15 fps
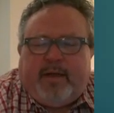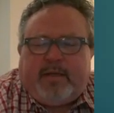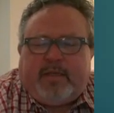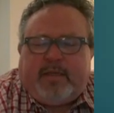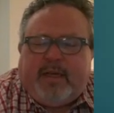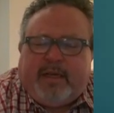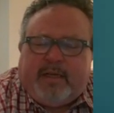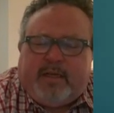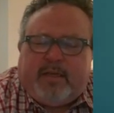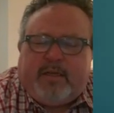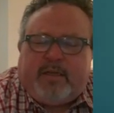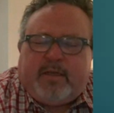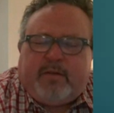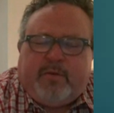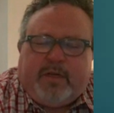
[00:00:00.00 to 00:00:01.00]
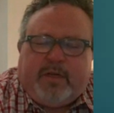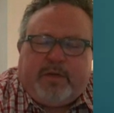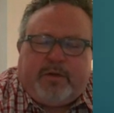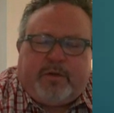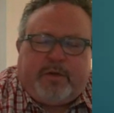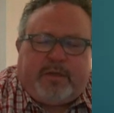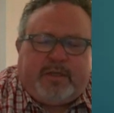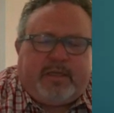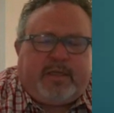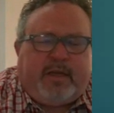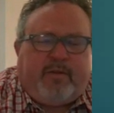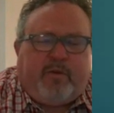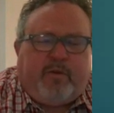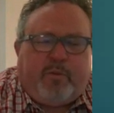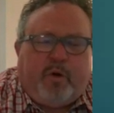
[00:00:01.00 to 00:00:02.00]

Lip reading: scientists and researchers discover